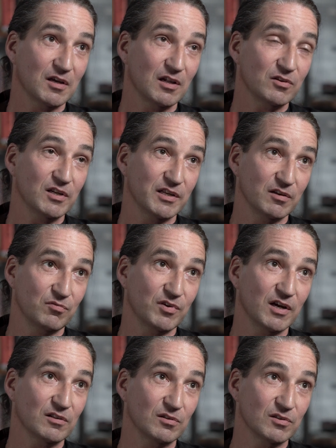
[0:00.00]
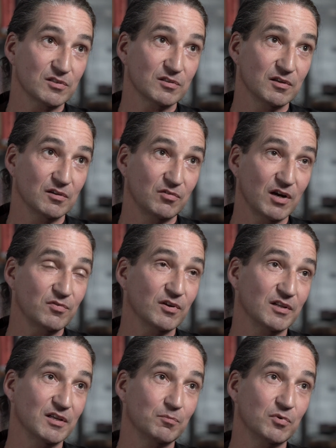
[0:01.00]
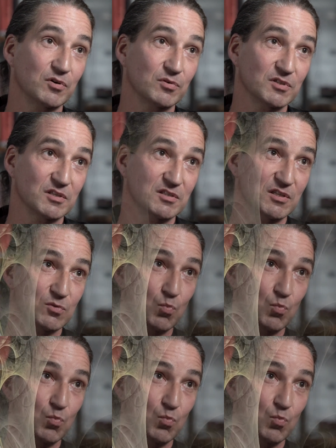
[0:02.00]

calculating fractals graphically produces these